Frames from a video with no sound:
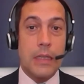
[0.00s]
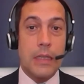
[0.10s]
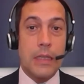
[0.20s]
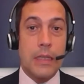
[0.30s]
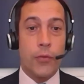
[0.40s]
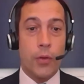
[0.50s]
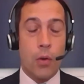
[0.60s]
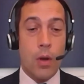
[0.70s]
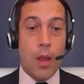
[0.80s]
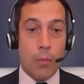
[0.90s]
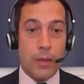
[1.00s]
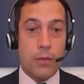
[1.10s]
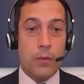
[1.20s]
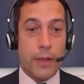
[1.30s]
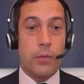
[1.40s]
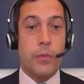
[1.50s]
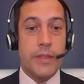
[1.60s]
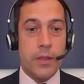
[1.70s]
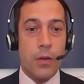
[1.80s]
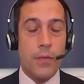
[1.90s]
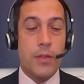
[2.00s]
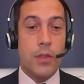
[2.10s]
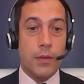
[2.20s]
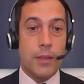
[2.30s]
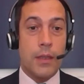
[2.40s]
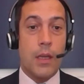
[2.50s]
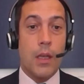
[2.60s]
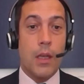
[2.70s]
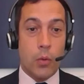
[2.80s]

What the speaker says: even more so with the Federal Reserve starting